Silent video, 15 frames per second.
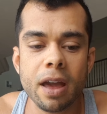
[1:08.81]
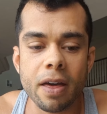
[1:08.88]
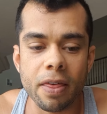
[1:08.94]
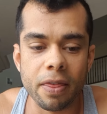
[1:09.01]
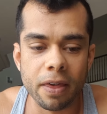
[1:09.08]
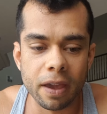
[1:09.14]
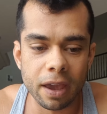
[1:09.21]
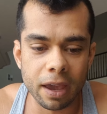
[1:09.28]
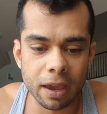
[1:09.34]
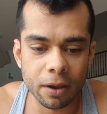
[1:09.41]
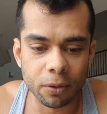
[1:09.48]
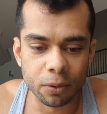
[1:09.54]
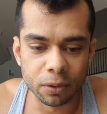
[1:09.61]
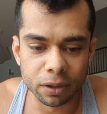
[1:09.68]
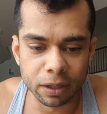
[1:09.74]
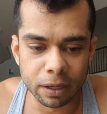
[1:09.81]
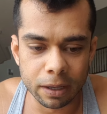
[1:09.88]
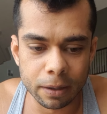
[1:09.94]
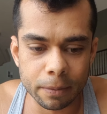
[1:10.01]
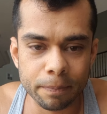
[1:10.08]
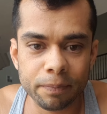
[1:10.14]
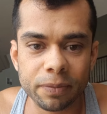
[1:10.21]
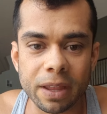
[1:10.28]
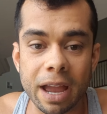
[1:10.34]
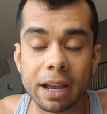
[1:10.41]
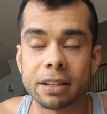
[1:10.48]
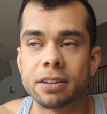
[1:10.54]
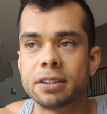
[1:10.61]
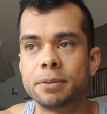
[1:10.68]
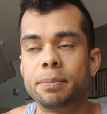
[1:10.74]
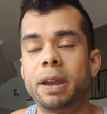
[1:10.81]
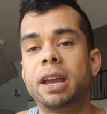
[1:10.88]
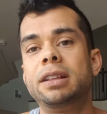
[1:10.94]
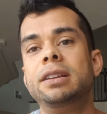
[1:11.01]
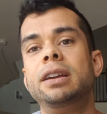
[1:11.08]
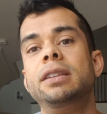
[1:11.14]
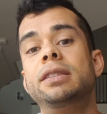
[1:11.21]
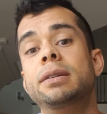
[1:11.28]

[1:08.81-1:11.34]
They only act as a band aid.